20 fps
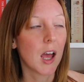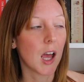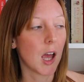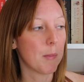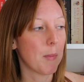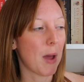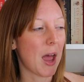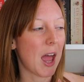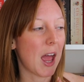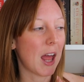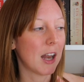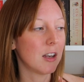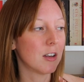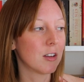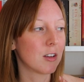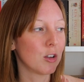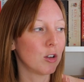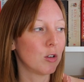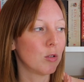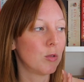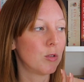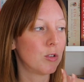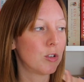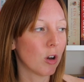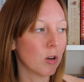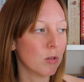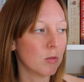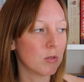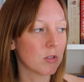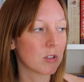um, and you
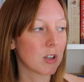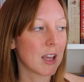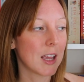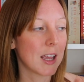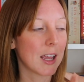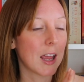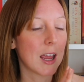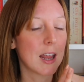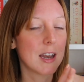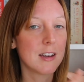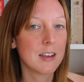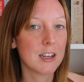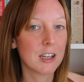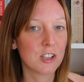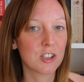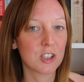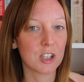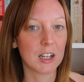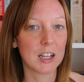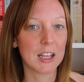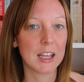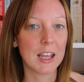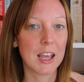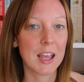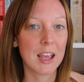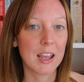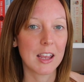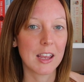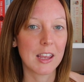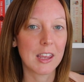don't initially
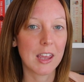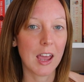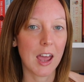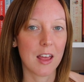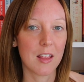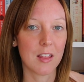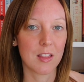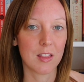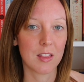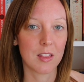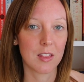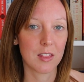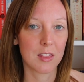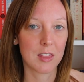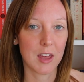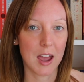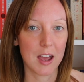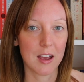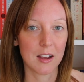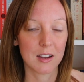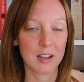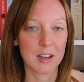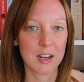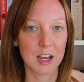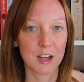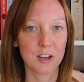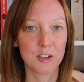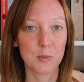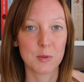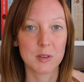get that
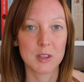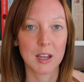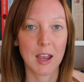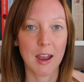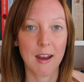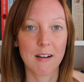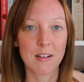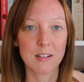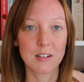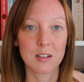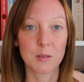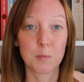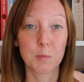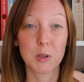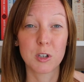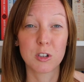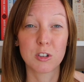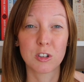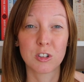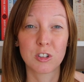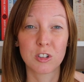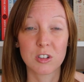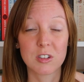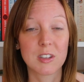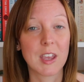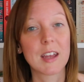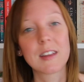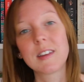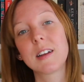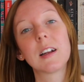connection with the characters because you're
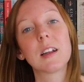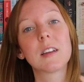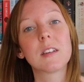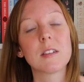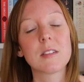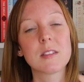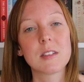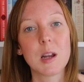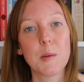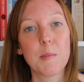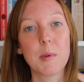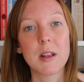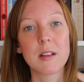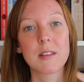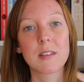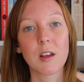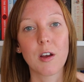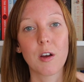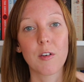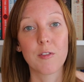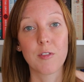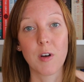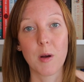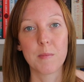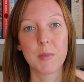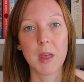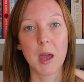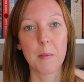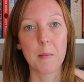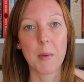just getting little snippets
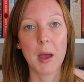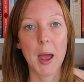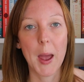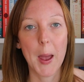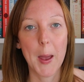from them,